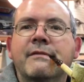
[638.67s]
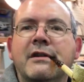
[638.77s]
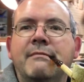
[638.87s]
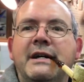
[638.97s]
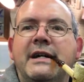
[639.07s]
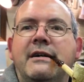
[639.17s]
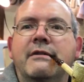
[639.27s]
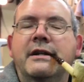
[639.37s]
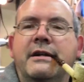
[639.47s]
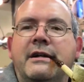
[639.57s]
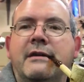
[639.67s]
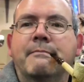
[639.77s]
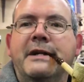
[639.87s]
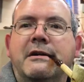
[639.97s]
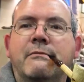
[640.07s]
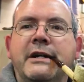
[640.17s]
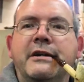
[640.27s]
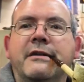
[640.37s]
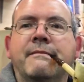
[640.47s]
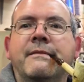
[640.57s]
somehow and uh, pick a
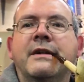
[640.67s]
winner.